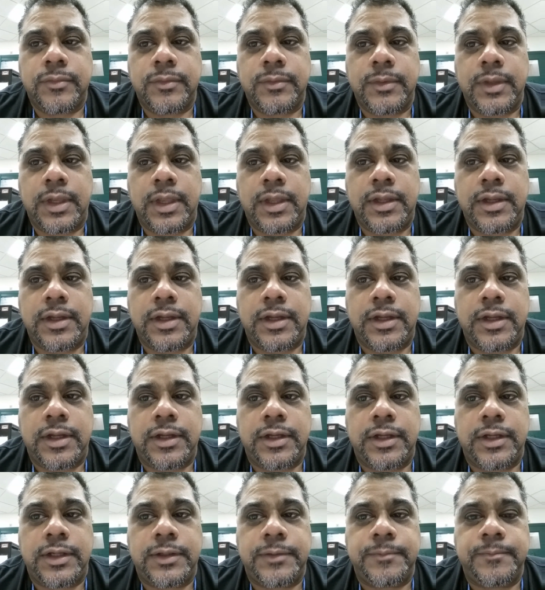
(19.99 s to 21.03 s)

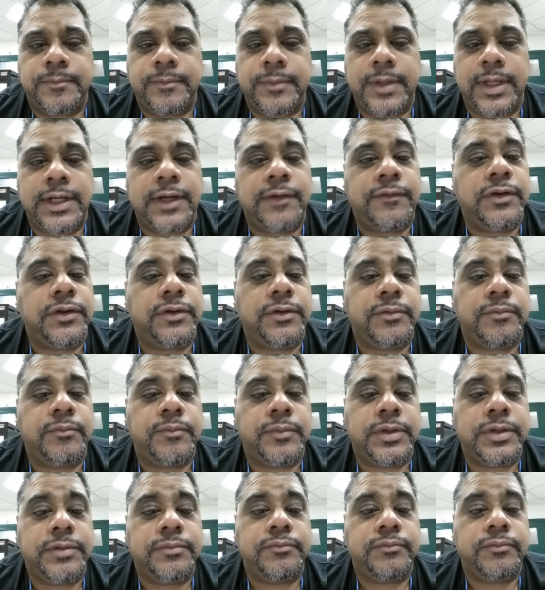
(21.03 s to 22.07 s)
I never
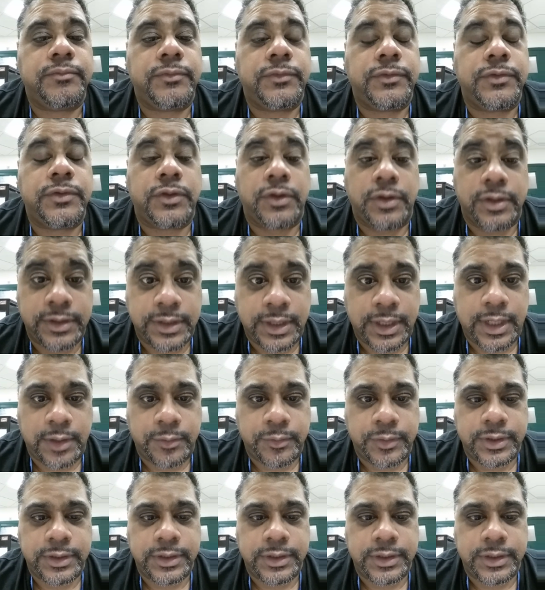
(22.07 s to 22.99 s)
thought that I would